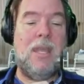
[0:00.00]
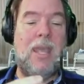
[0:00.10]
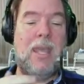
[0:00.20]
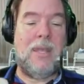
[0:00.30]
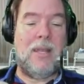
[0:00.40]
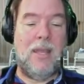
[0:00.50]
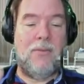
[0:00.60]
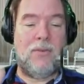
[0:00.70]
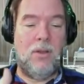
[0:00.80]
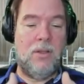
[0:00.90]
And that
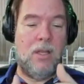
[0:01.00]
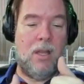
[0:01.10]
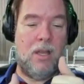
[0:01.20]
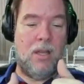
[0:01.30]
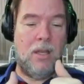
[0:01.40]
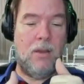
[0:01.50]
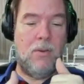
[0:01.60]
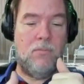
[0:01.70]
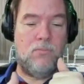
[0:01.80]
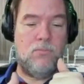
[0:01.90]
left
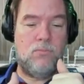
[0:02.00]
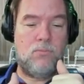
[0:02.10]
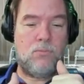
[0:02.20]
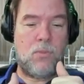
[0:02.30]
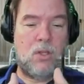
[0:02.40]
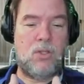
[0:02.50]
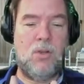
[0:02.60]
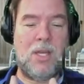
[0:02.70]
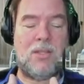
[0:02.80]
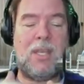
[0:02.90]

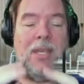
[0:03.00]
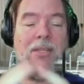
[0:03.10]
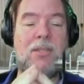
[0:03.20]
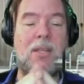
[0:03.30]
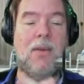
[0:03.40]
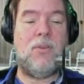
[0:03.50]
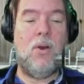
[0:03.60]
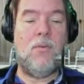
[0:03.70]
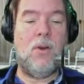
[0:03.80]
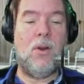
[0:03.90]
2 test cases left
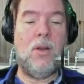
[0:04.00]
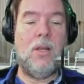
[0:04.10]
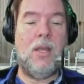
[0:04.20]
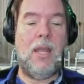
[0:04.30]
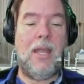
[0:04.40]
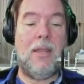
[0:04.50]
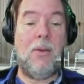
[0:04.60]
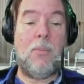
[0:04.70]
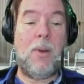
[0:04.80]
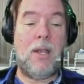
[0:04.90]
over, and they
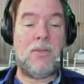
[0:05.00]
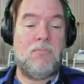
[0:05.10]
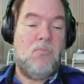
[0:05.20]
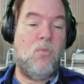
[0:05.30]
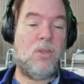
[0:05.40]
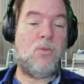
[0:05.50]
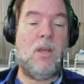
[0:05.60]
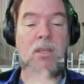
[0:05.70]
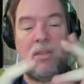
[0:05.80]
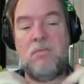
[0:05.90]
were bugs, which
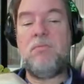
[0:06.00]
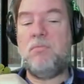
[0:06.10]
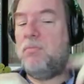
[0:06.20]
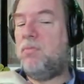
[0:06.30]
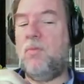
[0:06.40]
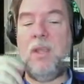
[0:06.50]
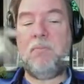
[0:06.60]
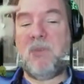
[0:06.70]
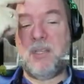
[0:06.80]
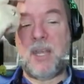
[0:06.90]
was, we
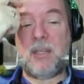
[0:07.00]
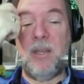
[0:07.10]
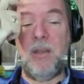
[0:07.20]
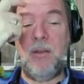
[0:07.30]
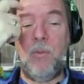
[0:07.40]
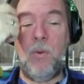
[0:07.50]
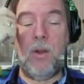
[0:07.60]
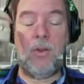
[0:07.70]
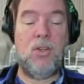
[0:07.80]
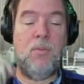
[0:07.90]
detected
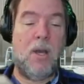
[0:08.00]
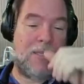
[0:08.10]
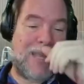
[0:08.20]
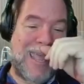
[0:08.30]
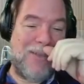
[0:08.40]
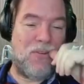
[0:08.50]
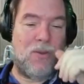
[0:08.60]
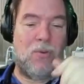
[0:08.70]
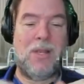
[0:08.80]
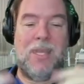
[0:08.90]
1 or 2 bugs
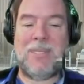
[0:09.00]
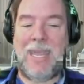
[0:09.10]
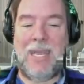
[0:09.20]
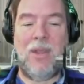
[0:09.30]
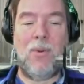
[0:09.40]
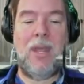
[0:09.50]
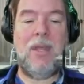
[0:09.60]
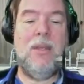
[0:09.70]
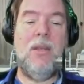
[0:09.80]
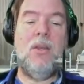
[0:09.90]
every release anyway,
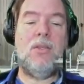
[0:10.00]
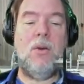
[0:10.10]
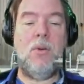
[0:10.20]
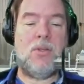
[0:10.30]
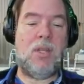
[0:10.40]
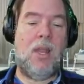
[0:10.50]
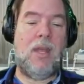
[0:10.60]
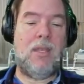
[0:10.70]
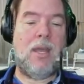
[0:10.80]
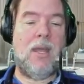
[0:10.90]
so we were still
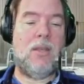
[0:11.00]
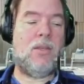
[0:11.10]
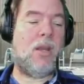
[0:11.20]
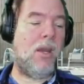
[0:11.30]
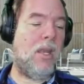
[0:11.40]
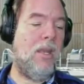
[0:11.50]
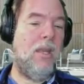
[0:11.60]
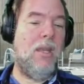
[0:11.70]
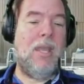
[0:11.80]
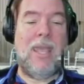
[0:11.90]
on target,
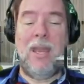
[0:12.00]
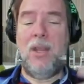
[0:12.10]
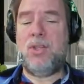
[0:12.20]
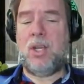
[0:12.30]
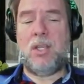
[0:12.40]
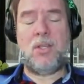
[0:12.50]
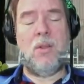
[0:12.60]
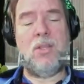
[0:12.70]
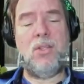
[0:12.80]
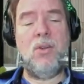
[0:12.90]
and it took us
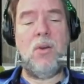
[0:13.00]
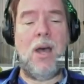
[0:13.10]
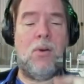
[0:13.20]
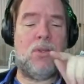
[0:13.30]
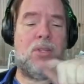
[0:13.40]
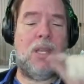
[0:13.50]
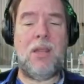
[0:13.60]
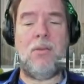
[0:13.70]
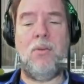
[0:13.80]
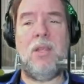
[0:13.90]
only 2 hours to
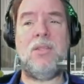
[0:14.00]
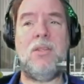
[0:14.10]
get through it.